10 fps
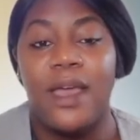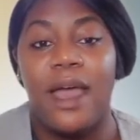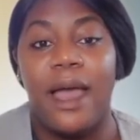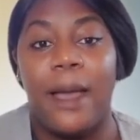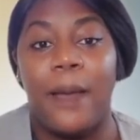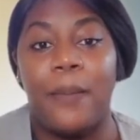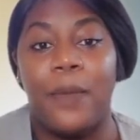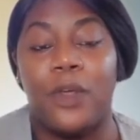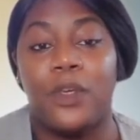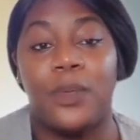
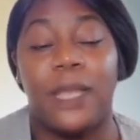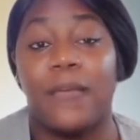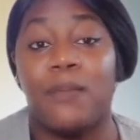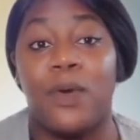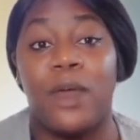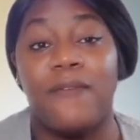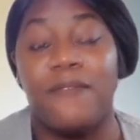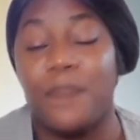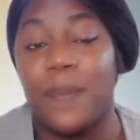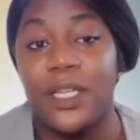or you would like more
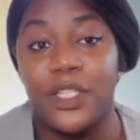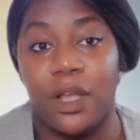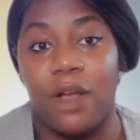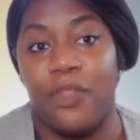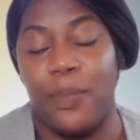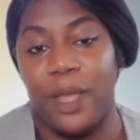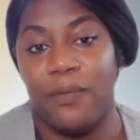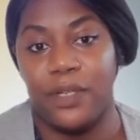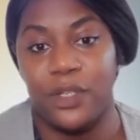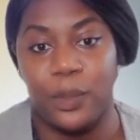information on the
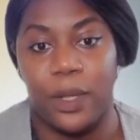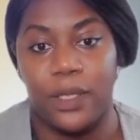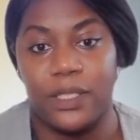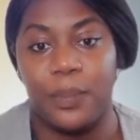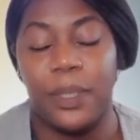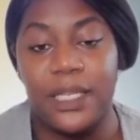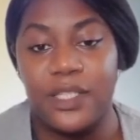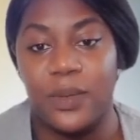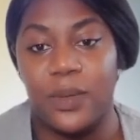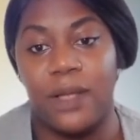Peering Toolbox,
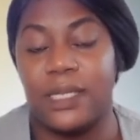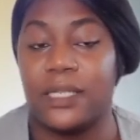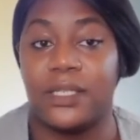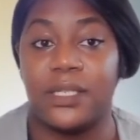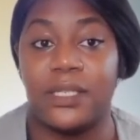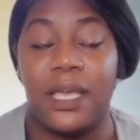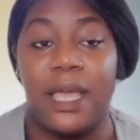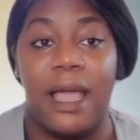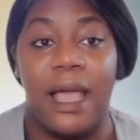please do contact us.